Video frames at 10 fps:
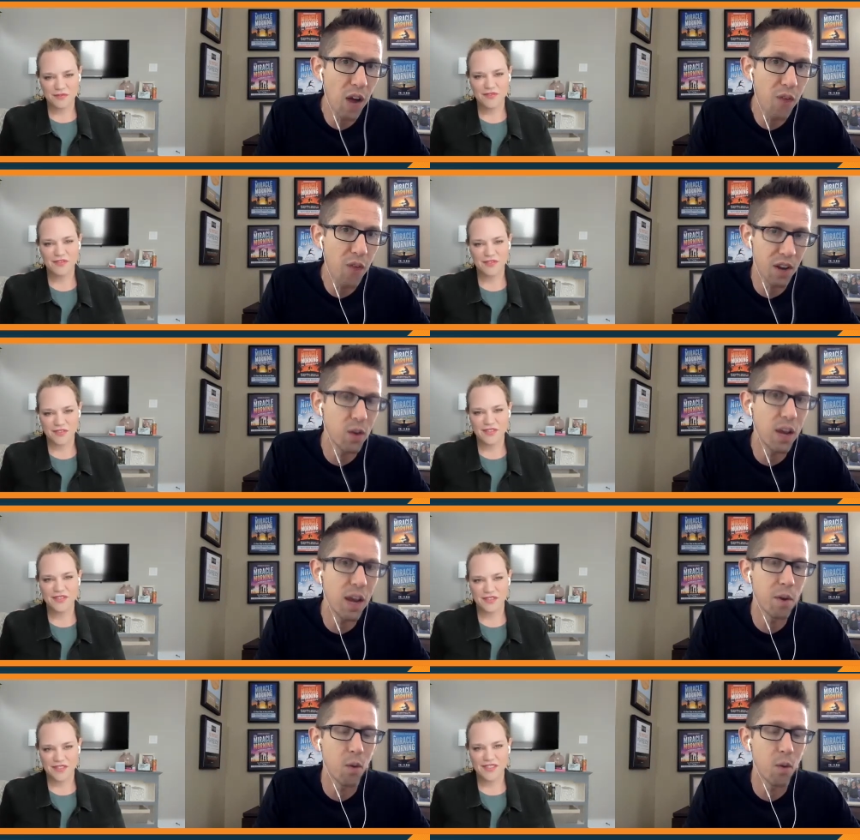Speaker 1: He said, I think you named
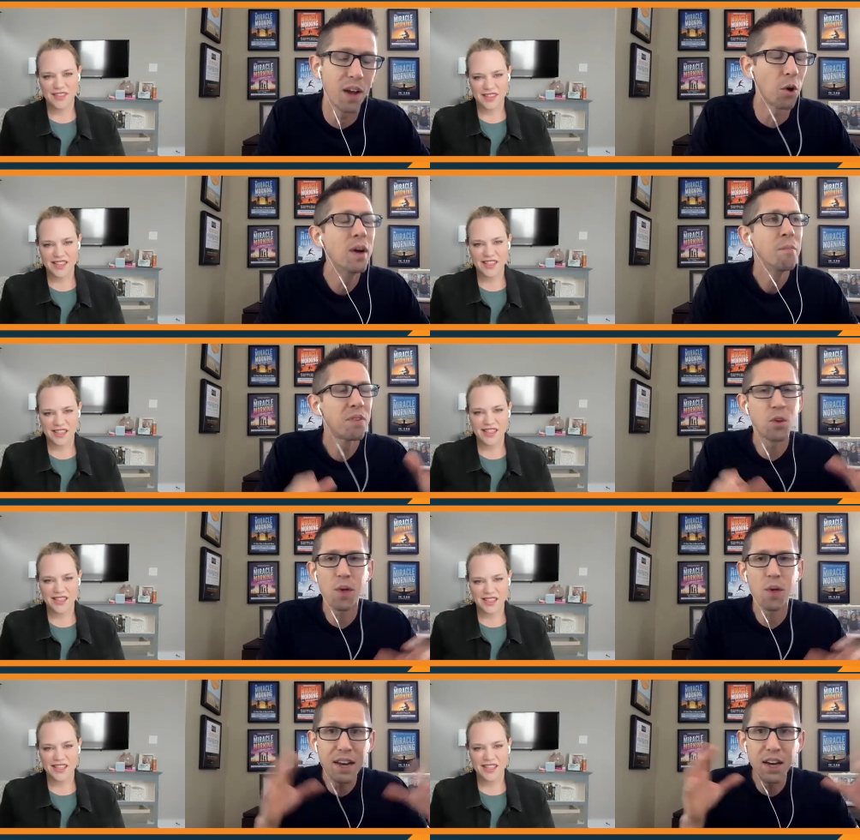it right. So, so
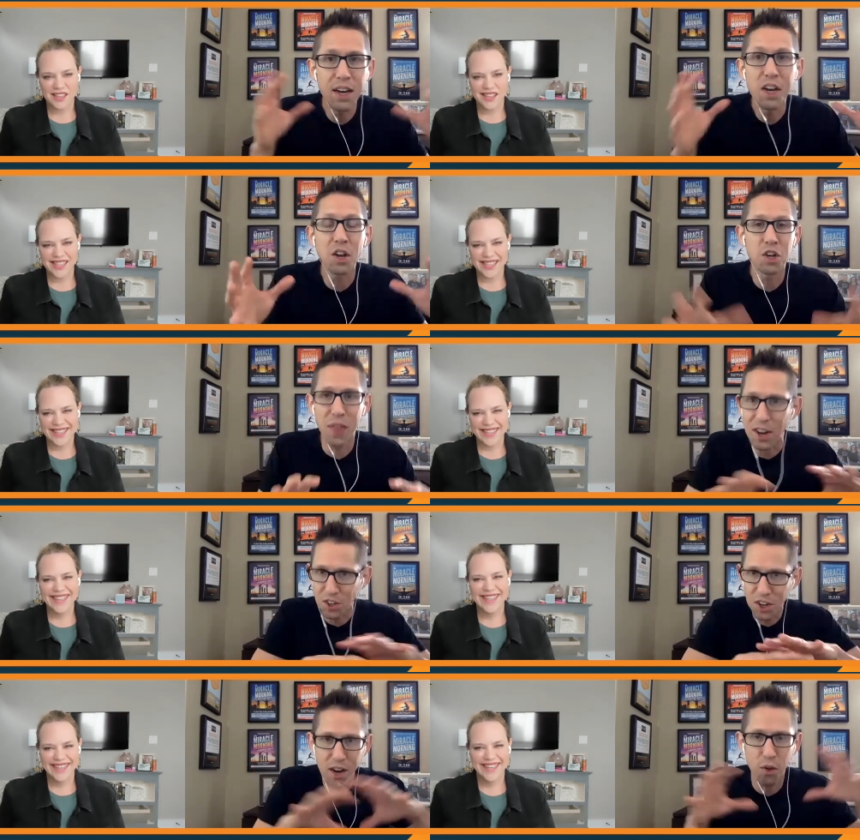that in a nutshell, that's
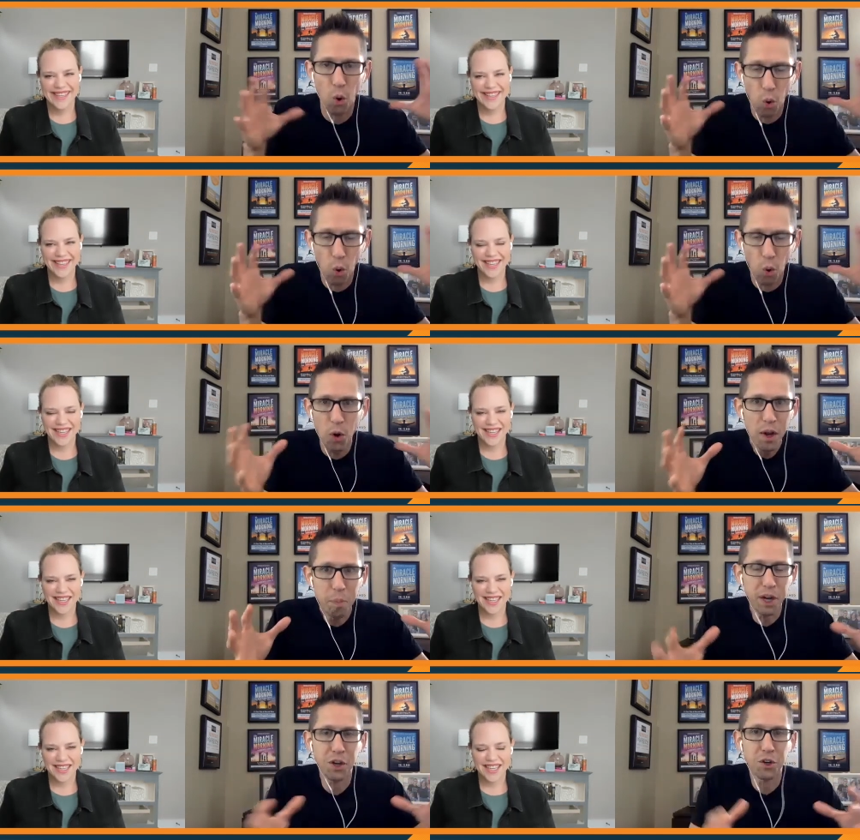kind of the whole
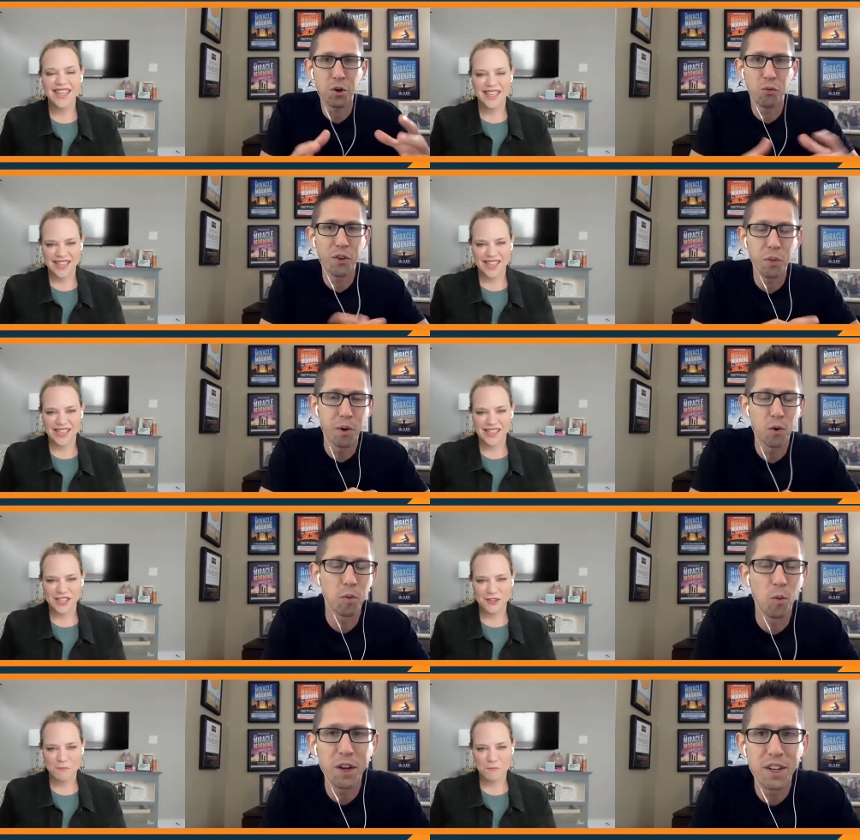picture of what the miracle
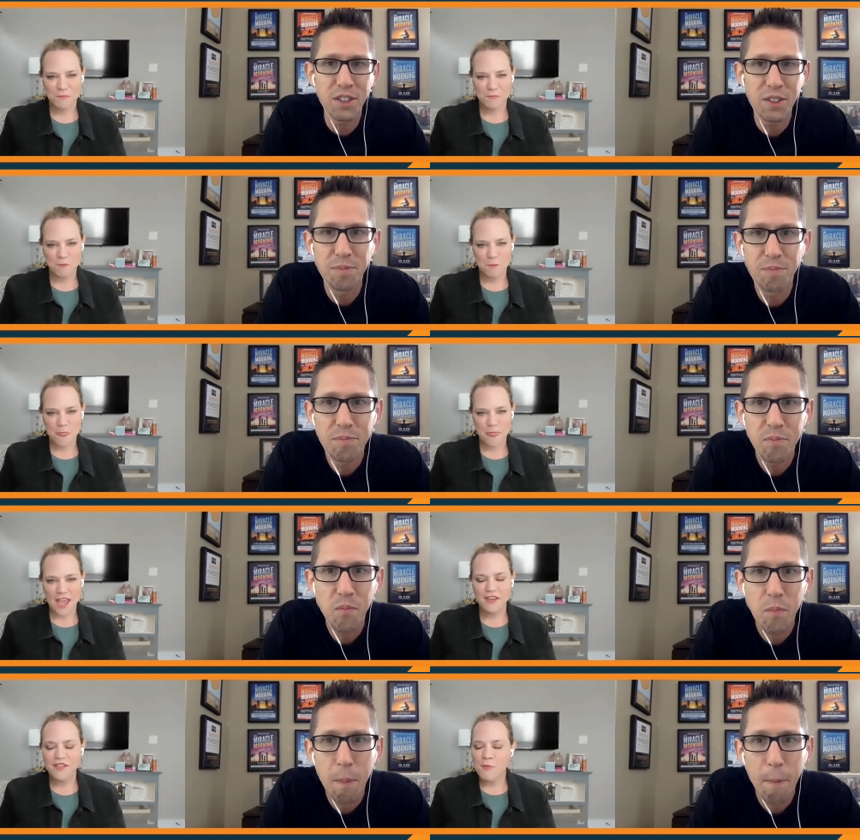morning is.
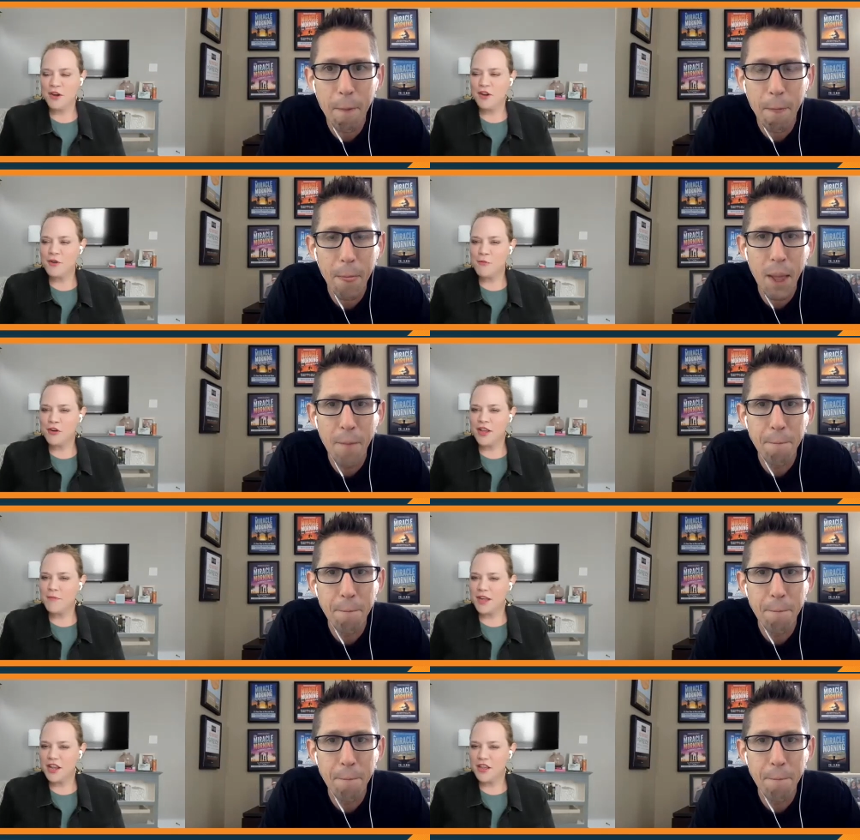
Speaker 2: And so miracle morning,
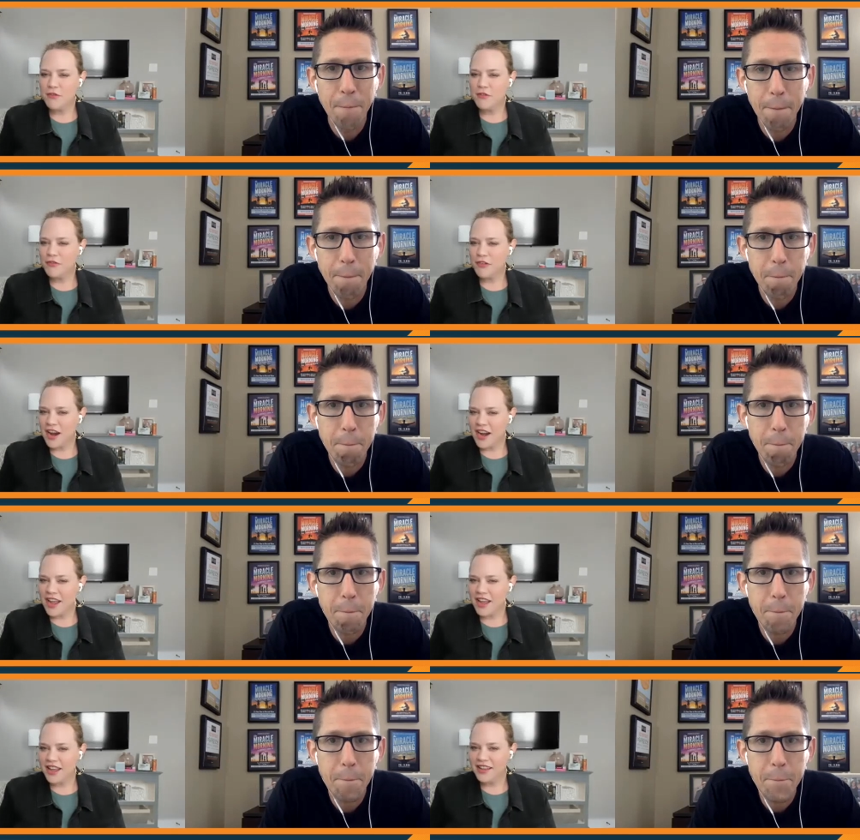Monday through
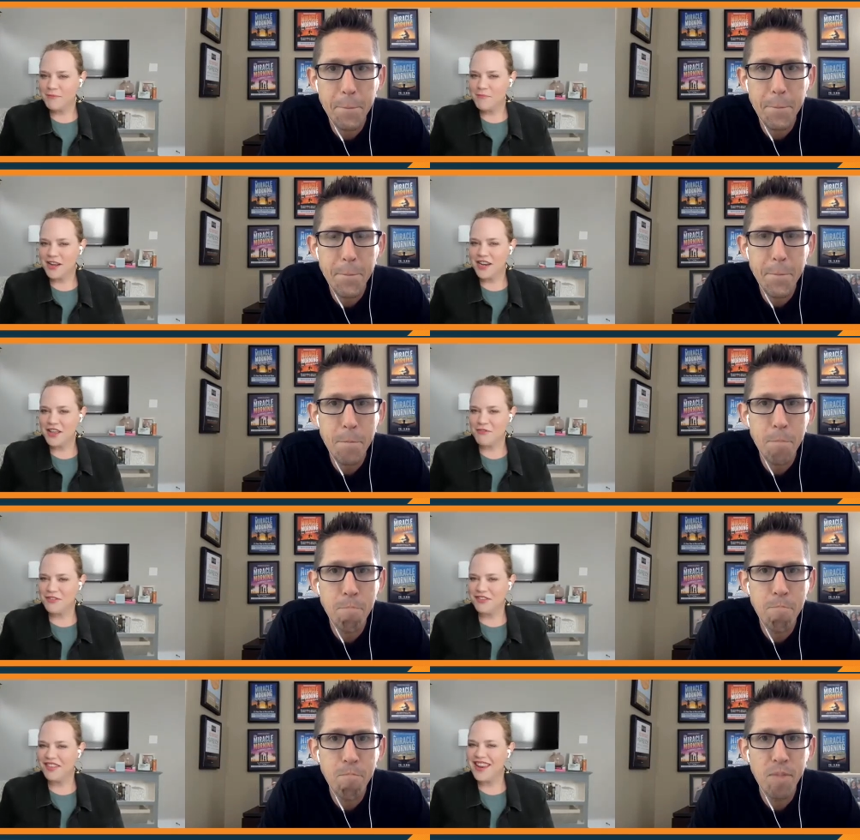Friday, Monday through
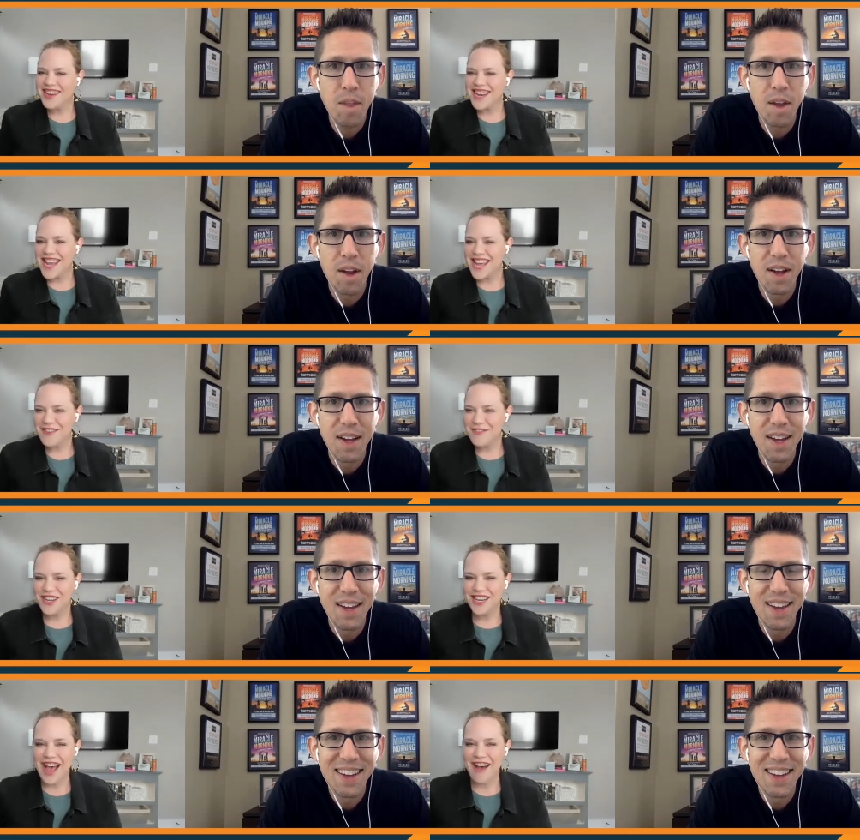Sunday. What,
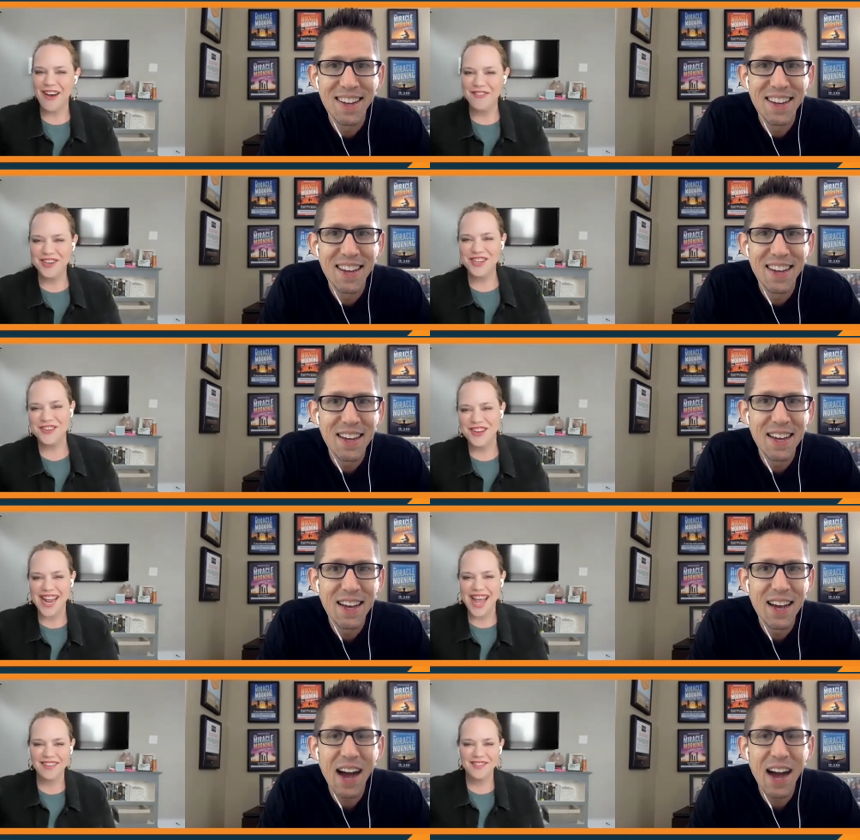how often do you get
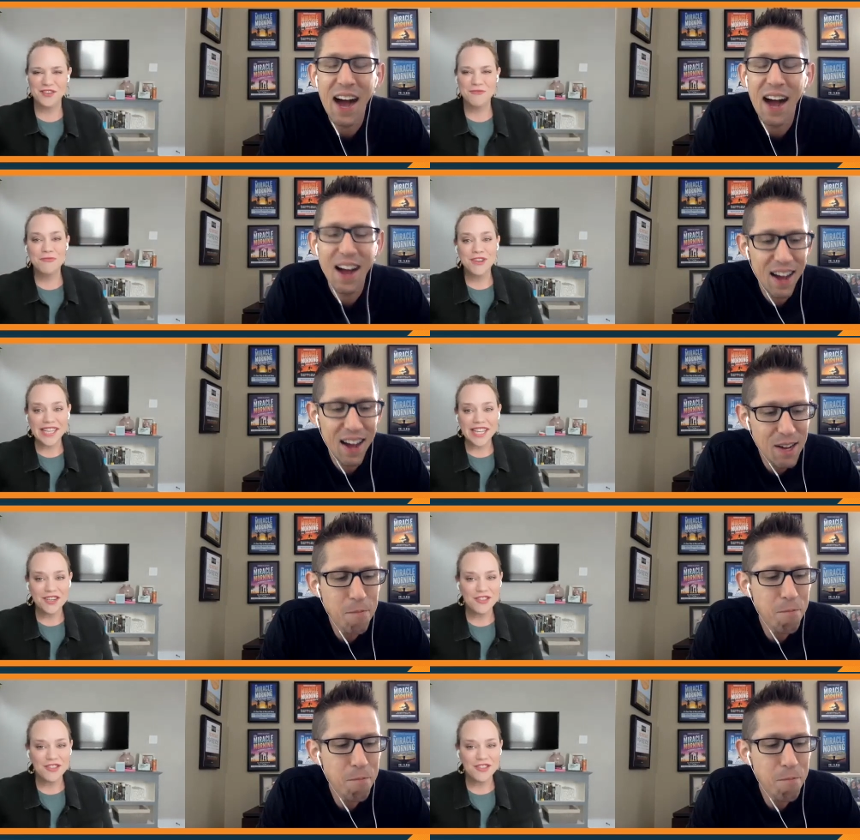asked, do you really